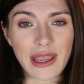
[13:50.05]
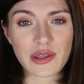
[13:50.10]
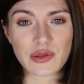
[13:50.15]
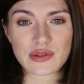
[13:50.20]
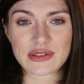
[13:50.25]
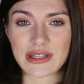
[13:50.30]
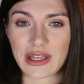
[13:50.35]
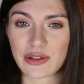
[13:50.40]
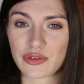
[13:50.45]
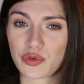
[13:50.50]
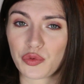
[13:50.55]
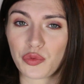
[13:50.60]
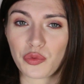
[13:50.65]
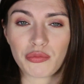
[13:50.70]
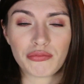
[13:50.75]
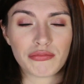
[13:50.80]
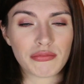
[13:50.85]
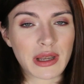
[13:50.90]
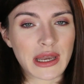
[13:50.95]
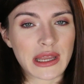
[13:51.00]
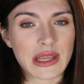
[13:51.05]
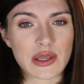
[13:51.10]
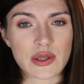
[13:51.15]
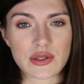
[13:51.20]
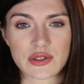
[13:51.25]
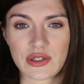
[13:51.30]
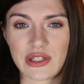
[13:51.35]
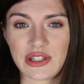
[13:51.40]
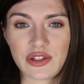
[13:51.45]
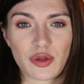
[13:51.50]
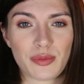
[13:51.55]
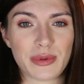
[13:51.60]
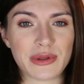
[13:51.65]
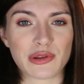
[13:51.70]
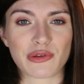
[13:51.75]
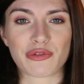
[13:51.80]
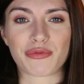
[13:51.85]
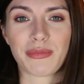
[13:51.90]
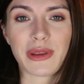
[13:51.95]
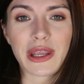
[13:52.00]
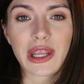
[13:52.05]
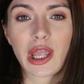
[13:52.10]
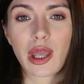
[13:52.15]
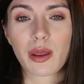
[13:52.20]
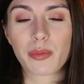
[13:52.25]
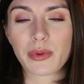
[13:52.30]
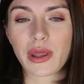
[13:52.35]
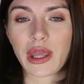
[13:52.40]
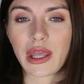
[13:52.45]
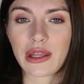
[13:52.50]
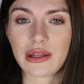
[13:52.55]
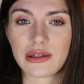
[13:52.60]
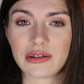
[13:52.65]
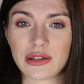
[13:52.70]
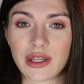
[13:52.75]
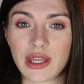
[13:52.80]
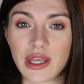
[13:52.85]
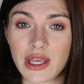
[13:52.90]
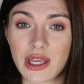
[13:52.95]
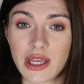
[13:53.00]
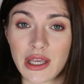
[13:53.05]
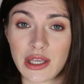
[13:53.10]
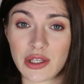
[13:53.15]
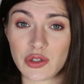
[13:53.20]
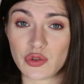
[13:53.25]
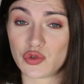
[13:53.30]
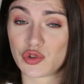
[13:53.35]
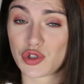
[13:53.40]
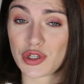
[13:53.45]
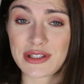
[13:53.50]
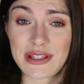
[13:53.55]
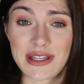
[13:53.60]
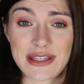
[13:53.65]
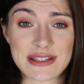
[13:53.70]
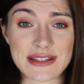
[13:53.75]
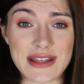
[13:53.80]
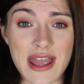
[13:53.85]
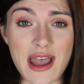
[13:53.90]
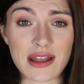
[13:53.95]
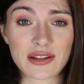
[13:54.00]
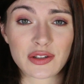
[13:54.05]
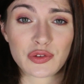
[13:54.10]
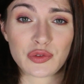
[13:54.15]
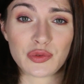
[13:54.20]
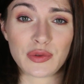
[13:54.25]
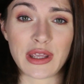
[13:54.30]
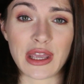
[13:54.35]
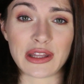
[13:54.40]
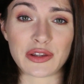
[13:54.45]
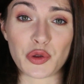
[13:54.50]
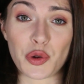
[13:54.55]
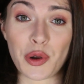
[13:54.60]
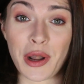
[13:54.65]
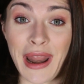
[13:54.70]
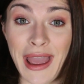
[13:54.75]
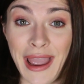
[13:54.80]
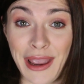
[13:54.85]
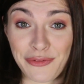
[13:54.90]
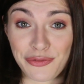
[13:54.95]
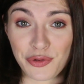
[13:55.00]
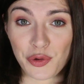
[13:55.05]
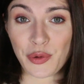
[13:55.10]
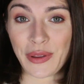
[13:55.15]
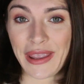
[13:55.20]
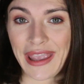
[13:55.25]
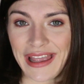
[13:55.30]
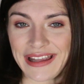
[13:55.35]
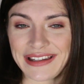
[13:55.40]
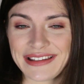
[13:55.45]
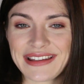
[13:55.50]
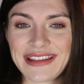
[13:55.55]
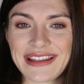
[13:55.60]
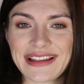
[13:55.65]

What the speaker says: start to layer a little bit of makeup and just start to get alive again.